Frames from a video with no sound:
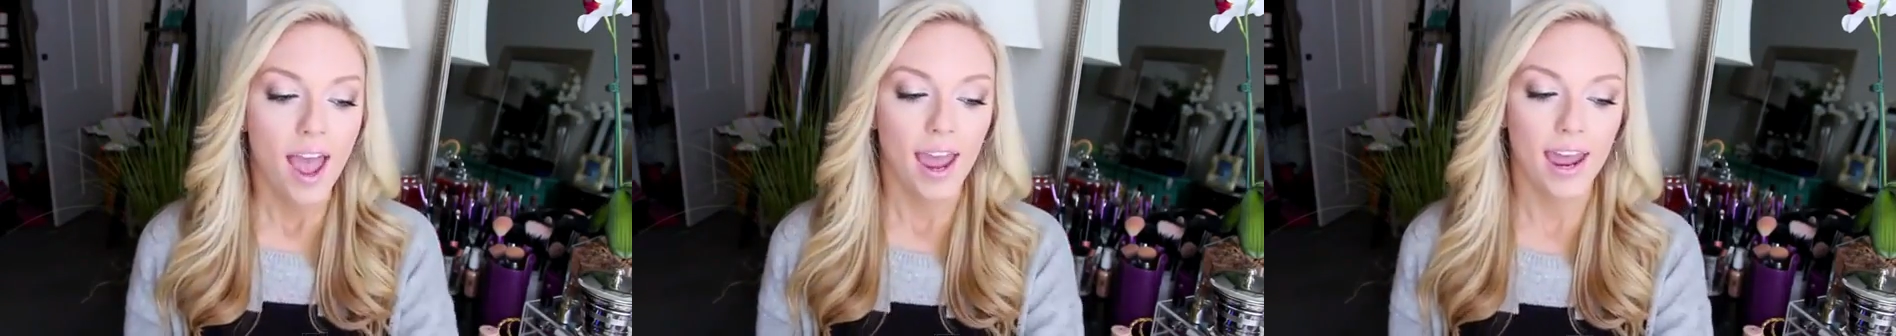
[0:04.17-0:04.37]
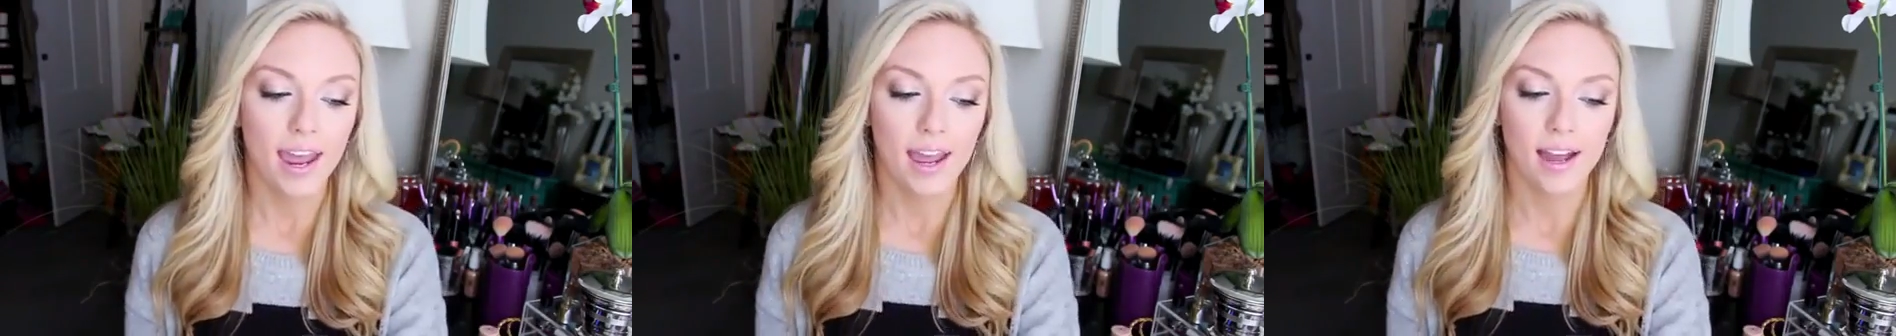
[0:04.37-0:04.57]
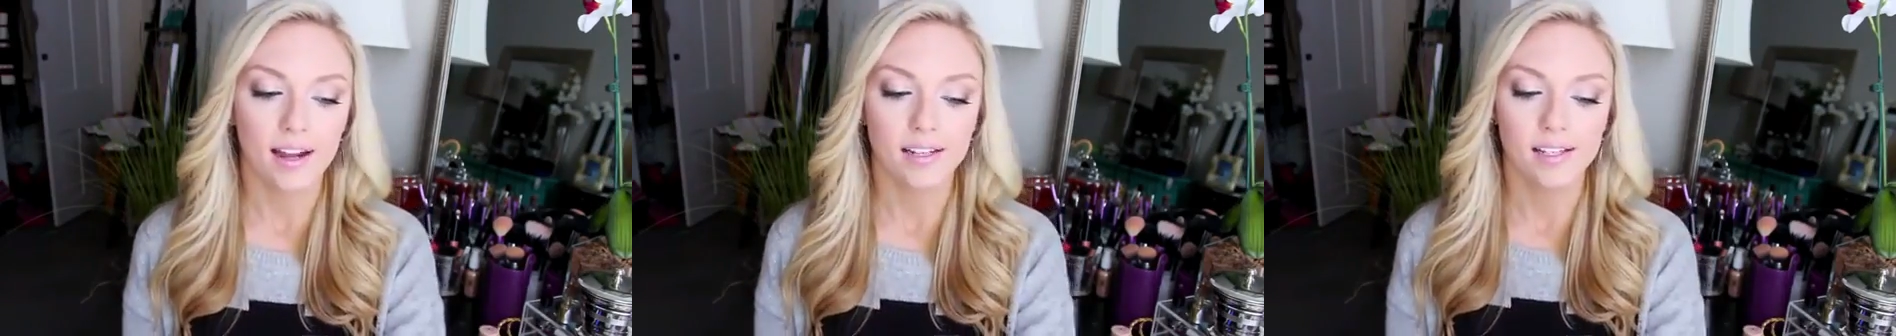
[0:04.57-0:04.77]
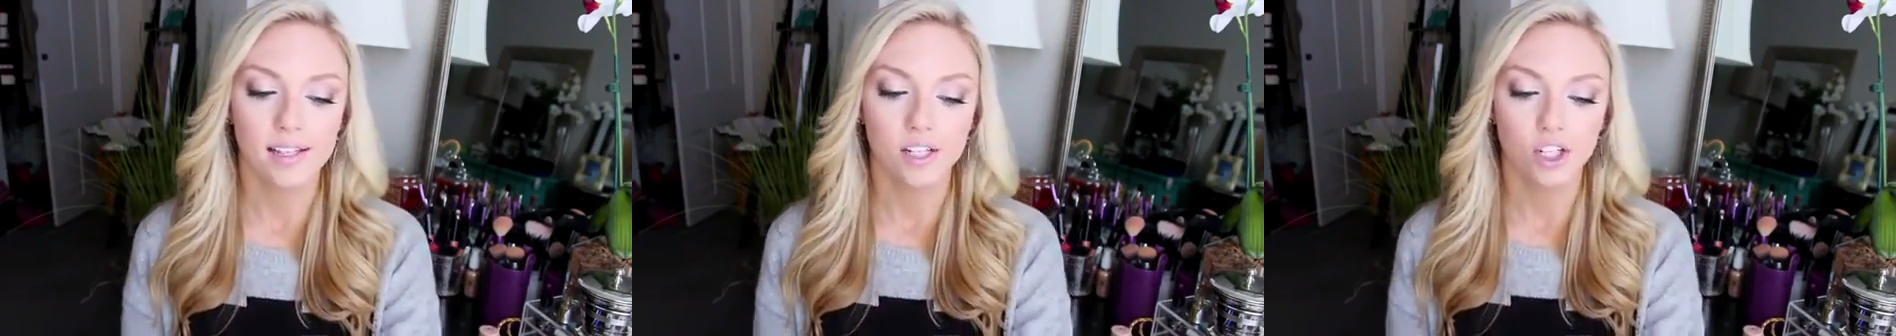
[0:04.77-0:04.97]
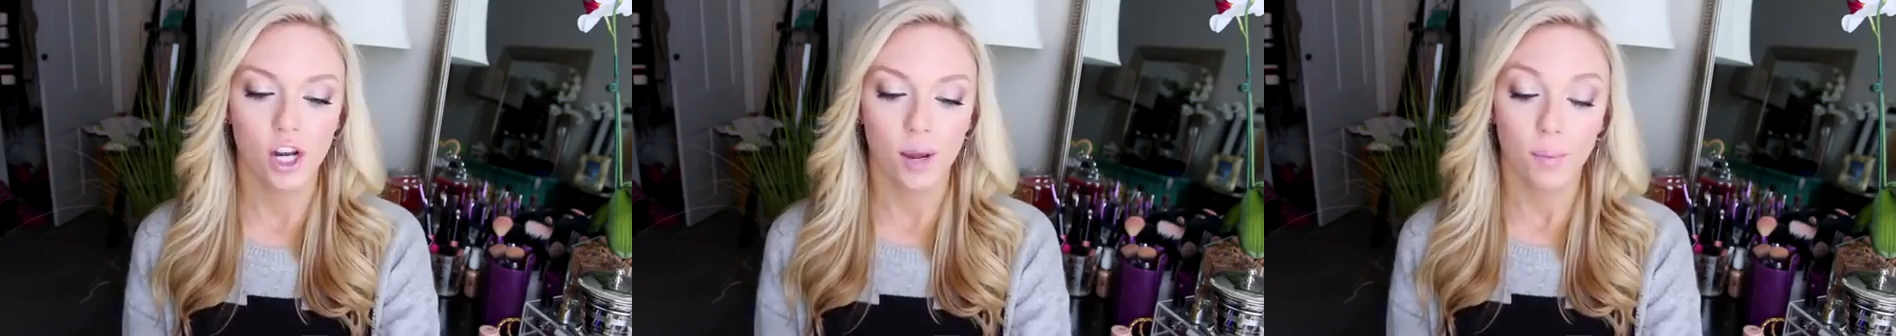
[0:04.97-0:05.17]
and
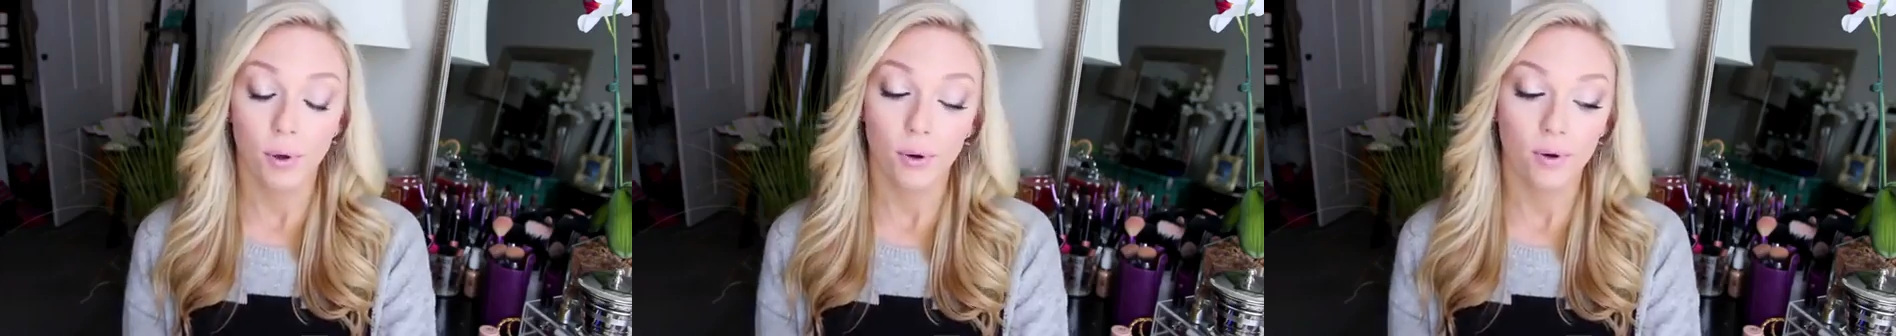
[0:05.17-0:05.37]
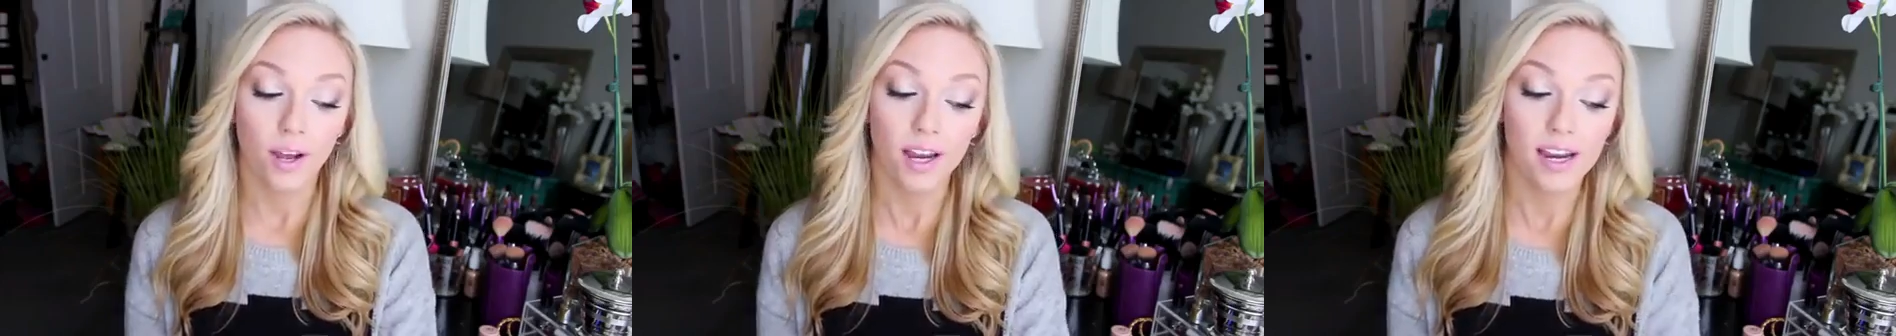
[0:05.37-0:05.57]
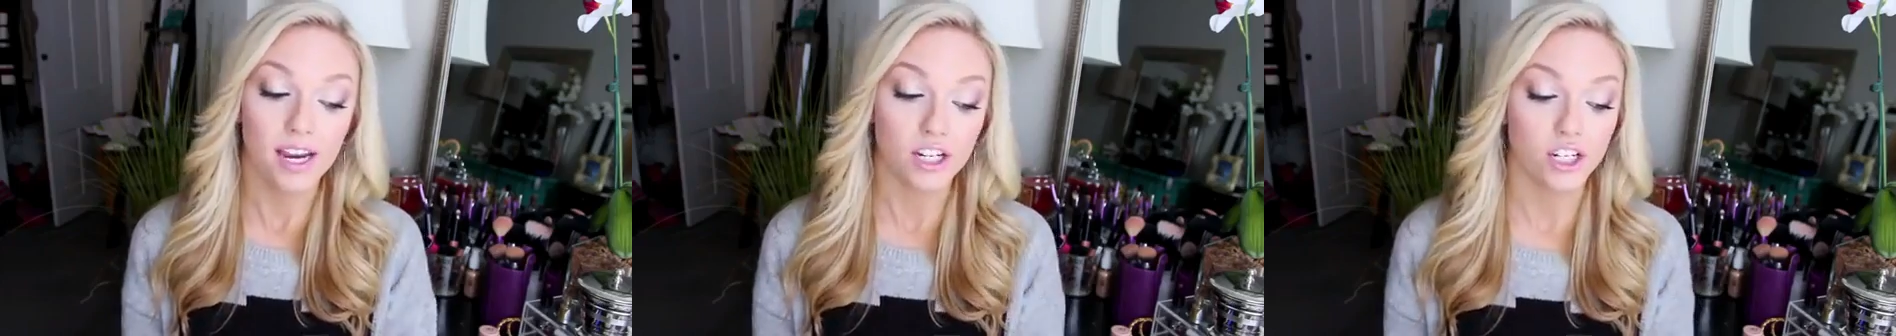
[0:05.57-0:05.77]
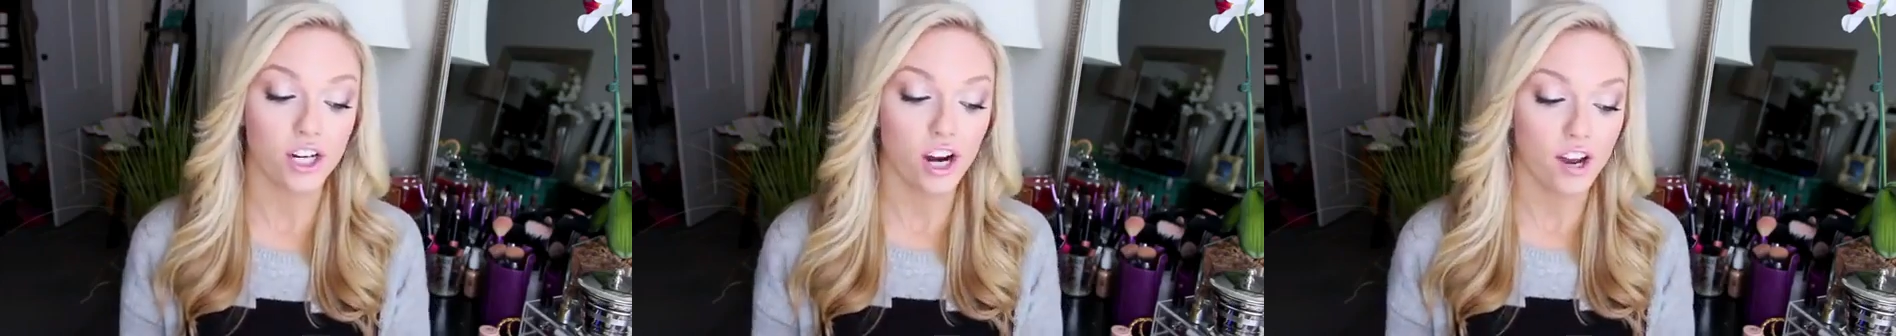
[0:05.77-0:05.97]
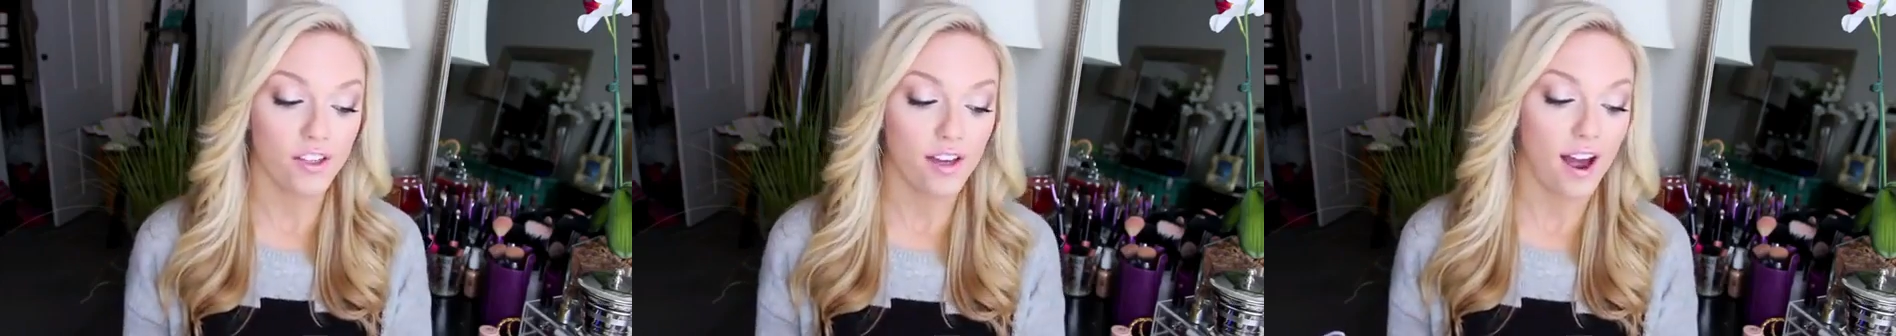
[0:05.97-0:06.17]
the shampoo and
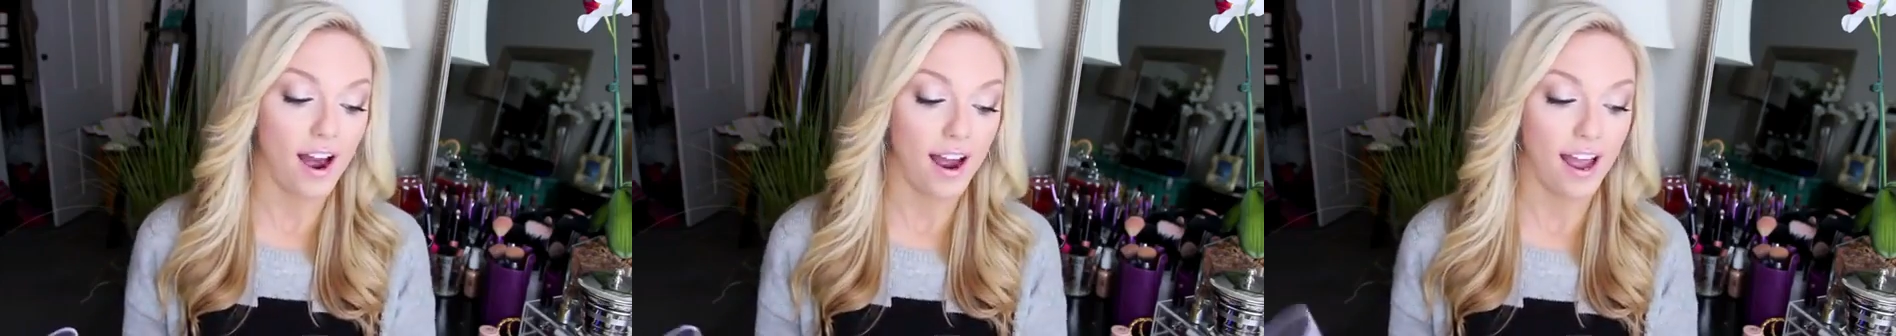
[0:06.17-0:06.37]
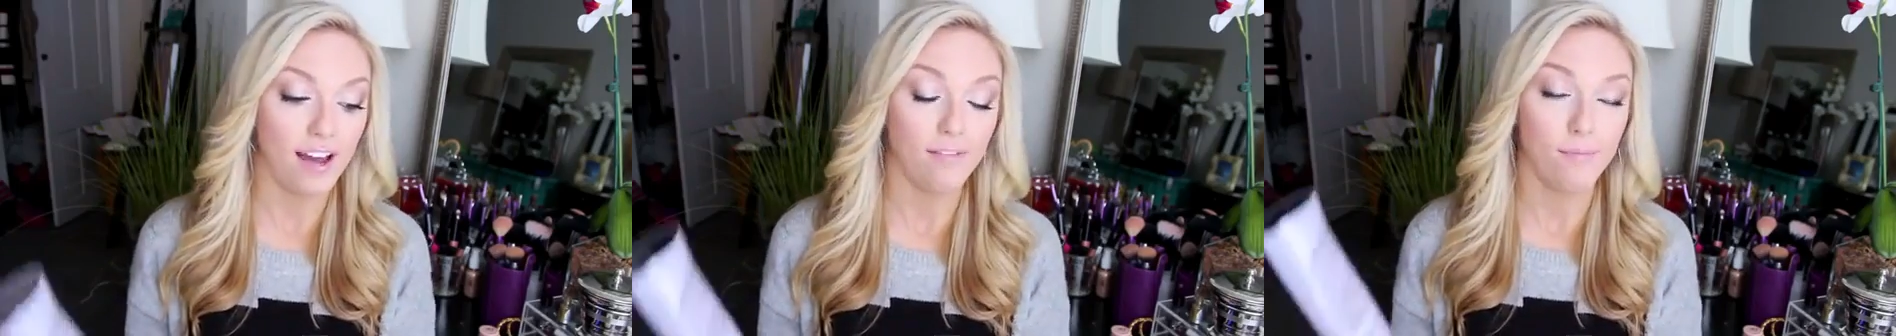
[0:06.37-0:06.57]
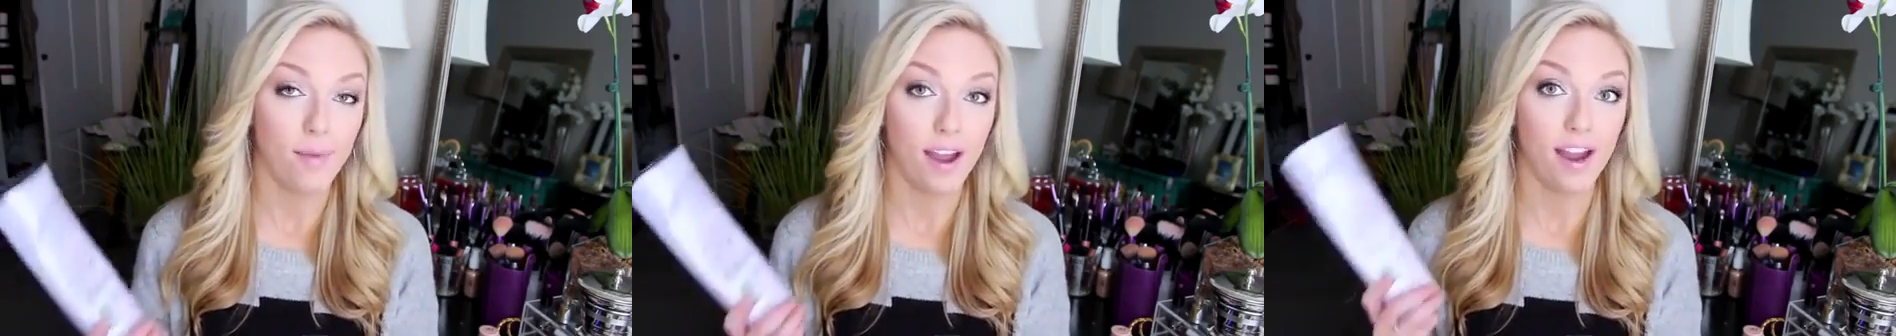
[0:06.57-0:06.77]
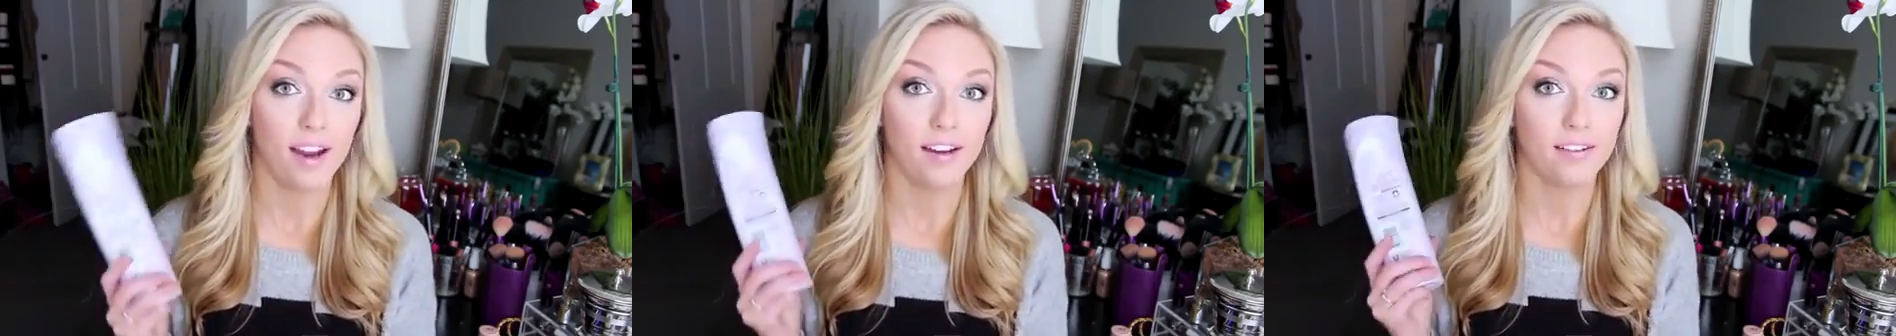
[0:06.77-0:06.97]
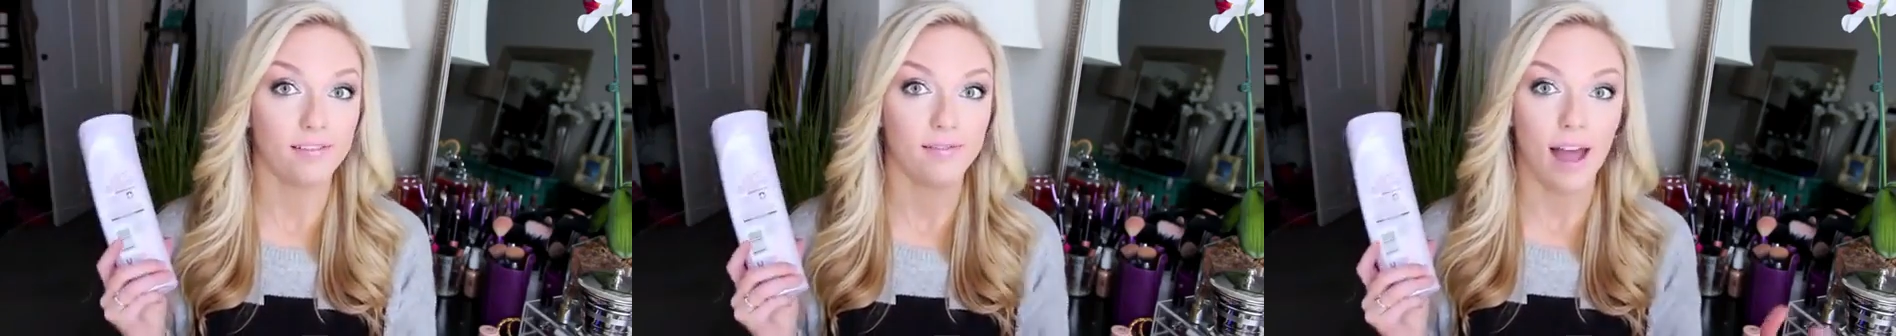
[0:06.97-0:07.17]
conditioner that I have
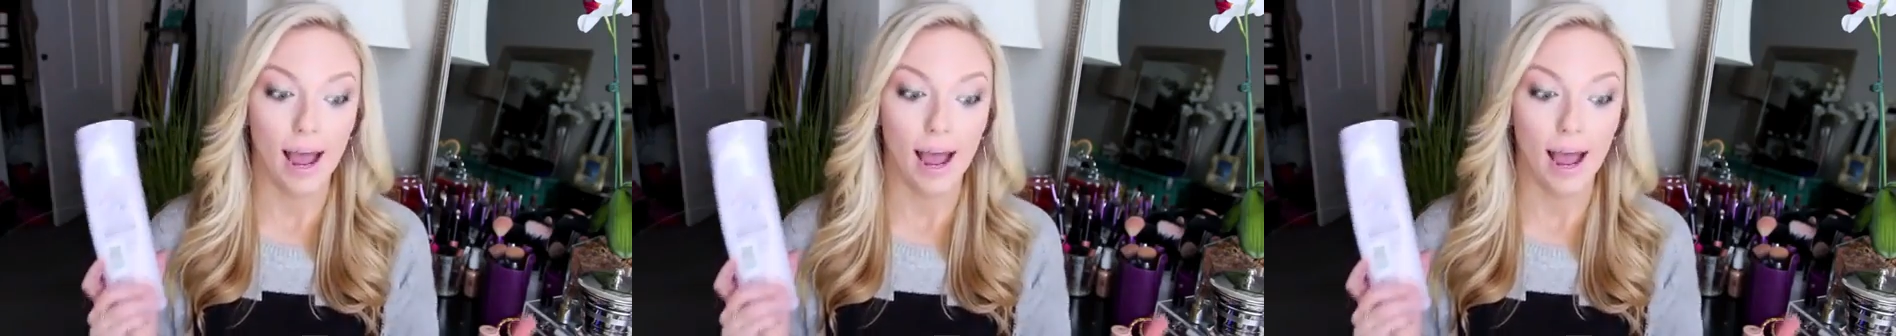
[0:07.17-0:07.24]
been